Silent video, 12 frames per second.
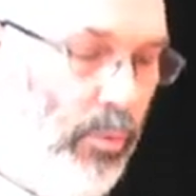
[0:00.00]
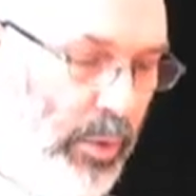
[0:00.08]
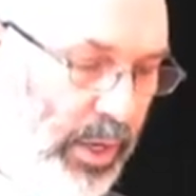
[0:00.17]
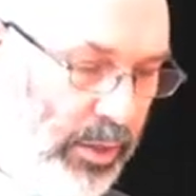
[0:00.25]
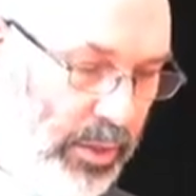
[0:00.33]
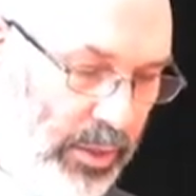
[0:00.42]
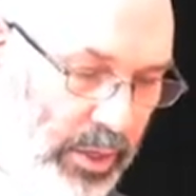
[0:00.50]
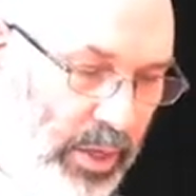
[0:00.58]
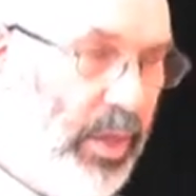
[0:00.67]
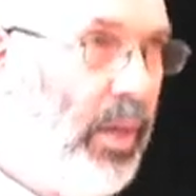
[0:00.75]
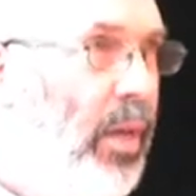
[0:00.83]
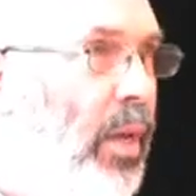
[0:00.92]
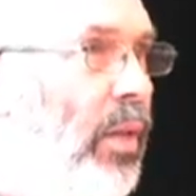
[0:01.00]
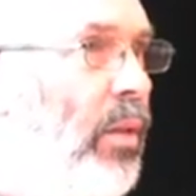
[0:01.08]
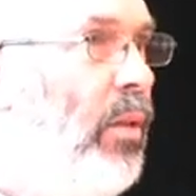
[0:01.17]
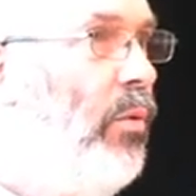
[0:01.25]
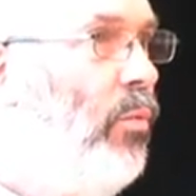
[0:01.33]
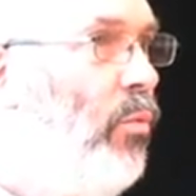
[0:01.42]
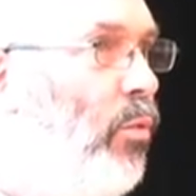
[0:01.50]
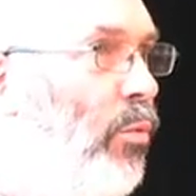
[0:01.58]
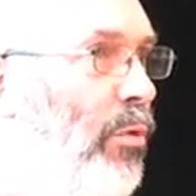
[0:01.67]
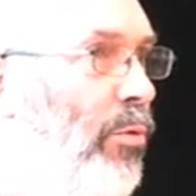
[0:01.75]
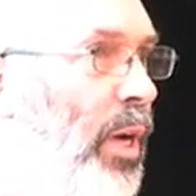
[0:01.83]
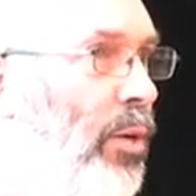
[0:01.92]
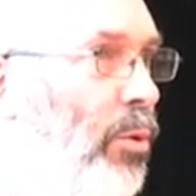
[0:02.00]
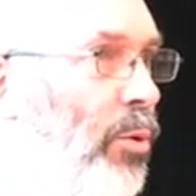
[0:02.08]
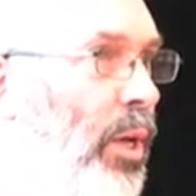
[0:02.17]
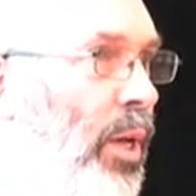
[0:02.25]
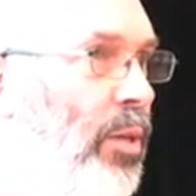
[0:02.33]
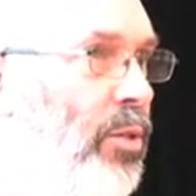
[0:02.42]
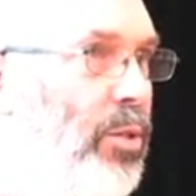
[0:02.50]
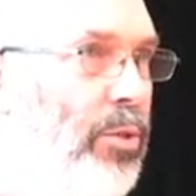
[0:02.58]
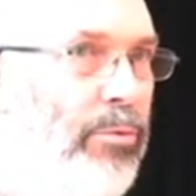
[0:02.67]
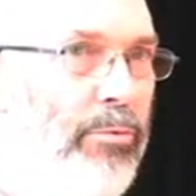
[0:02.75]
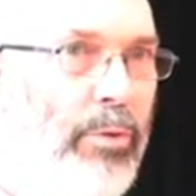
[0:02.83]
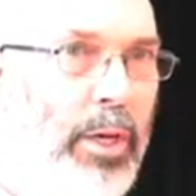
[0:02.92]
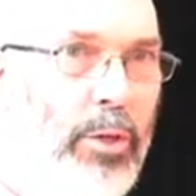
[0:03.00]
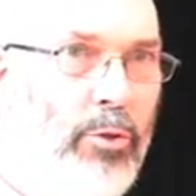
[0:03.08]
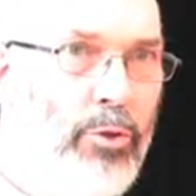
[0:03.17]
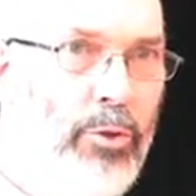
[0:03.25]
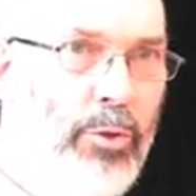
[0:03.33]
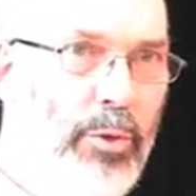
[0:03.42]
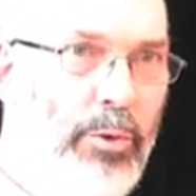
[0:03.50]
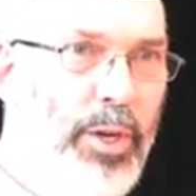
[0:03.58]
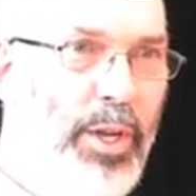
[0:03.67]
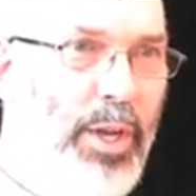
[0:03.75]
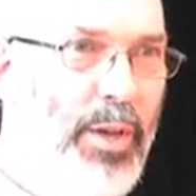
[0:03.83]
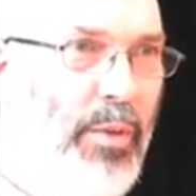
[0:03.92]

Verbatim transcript: West, we find all kinds of uh, jewellery